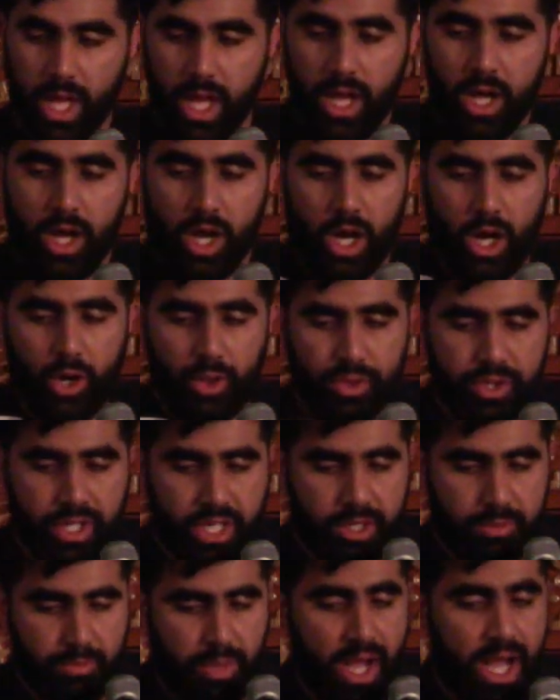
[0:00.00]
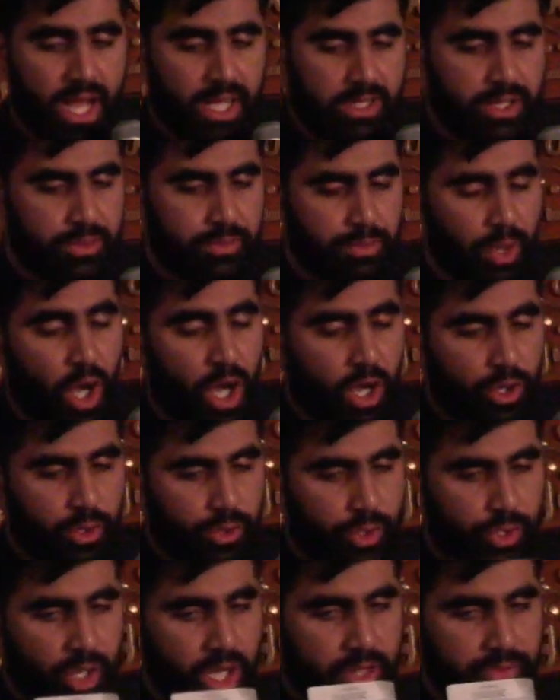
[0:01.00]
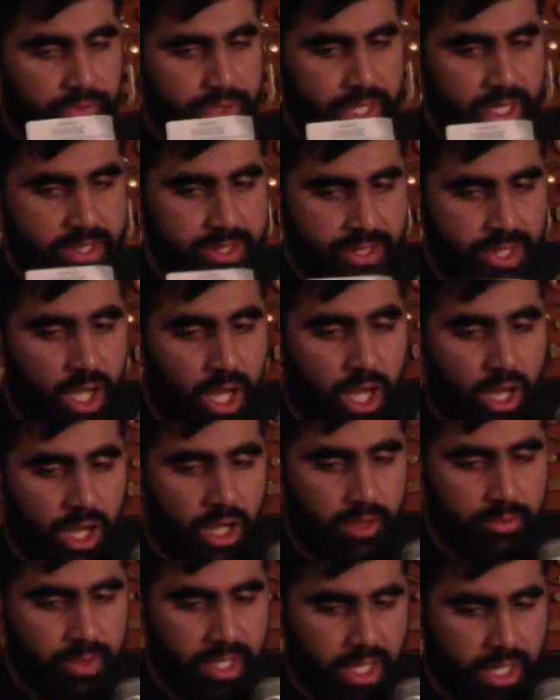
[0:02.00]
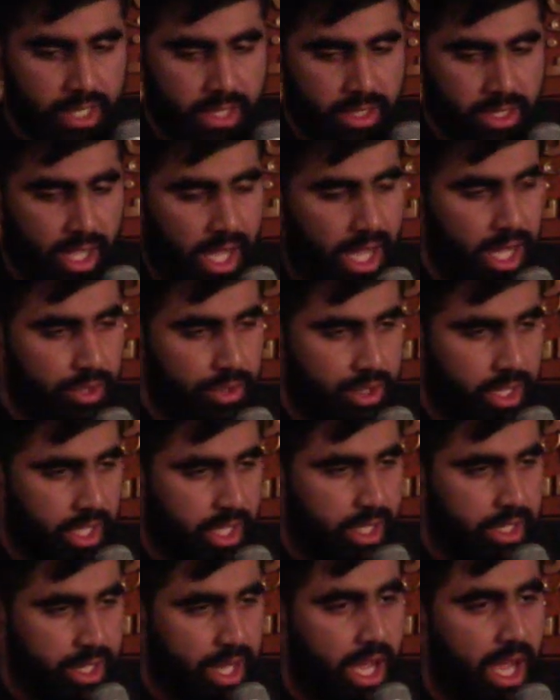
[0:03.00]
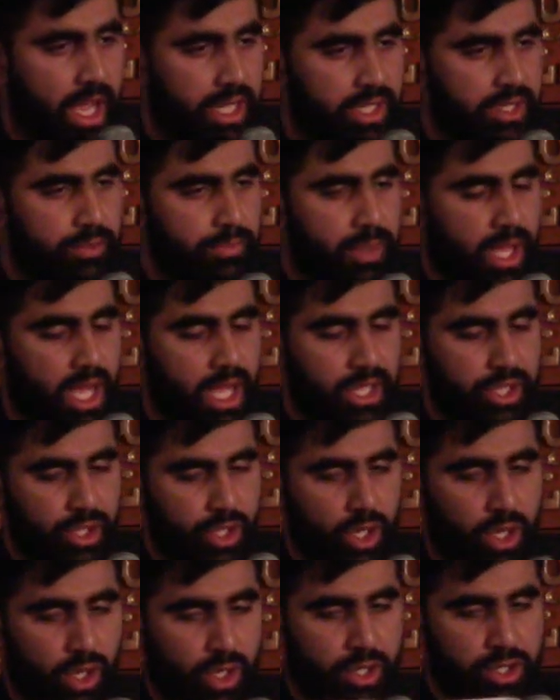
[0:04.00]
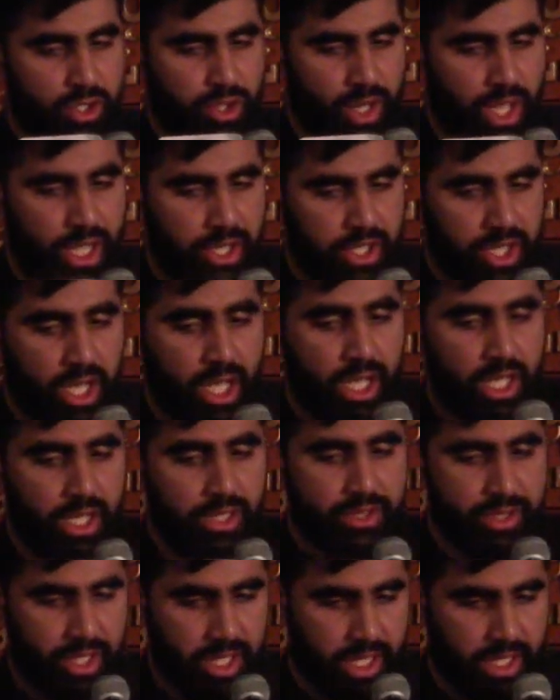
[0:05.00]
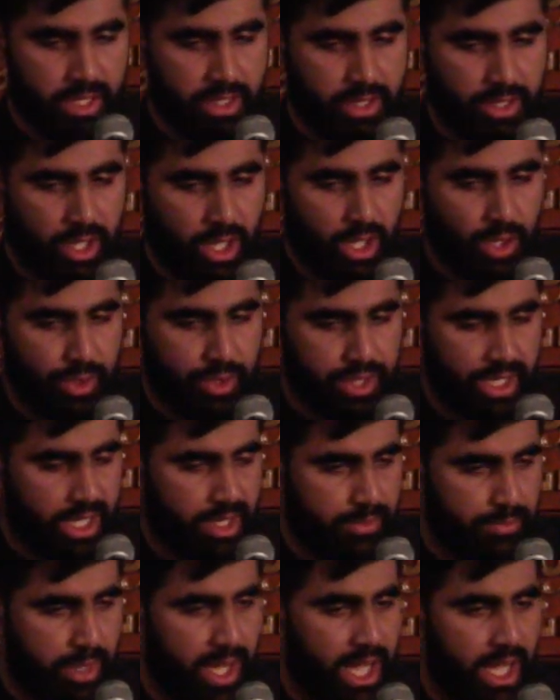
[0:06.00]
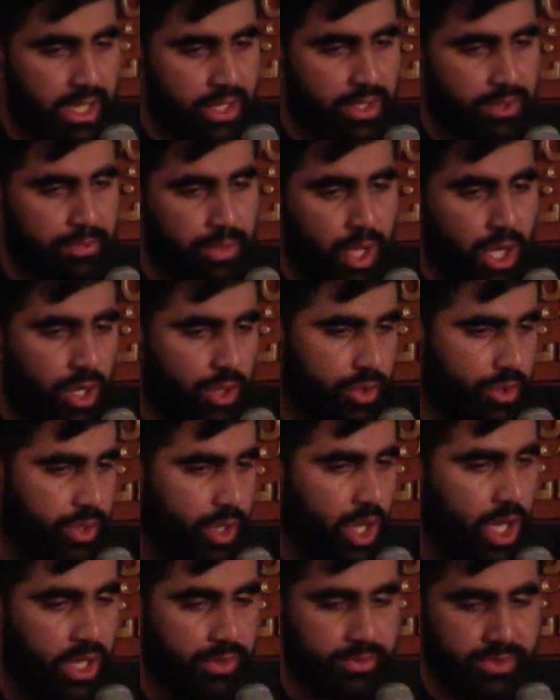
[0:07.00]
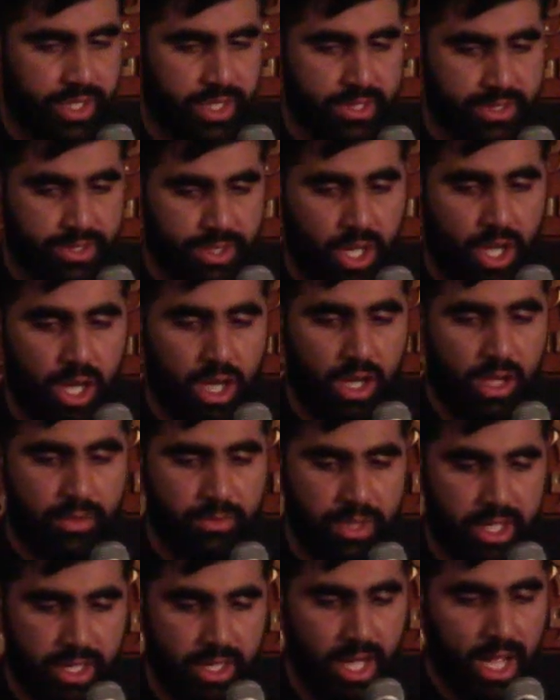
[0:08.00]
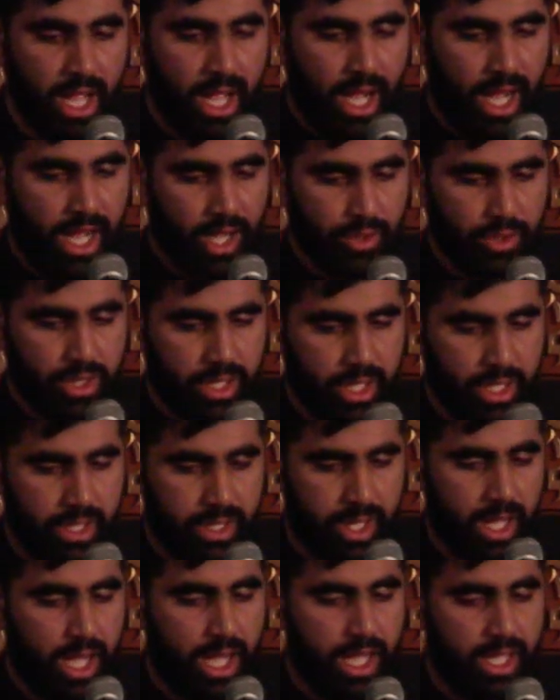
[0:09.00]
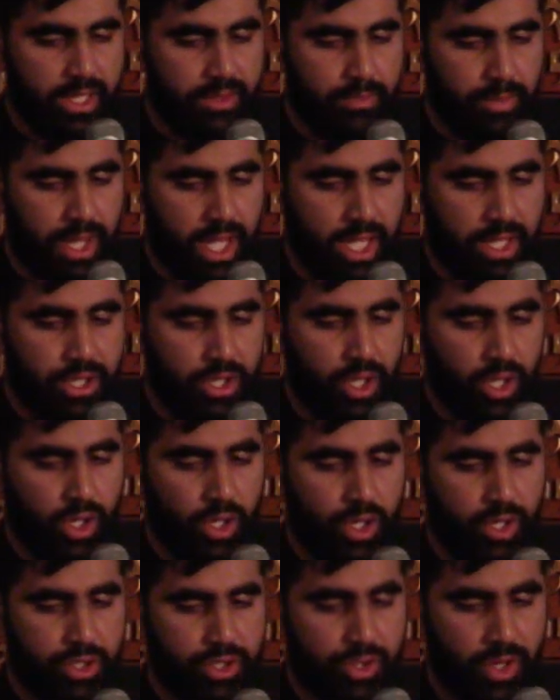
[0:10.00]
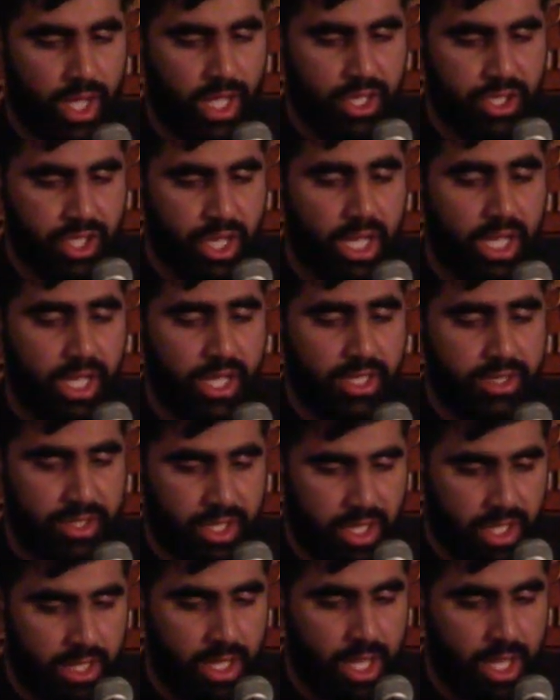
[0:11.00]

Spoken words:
Oh, the backbone of this army, how can I bear your tragedy? Oh, the backbone of this army, how can I bear your tragedy?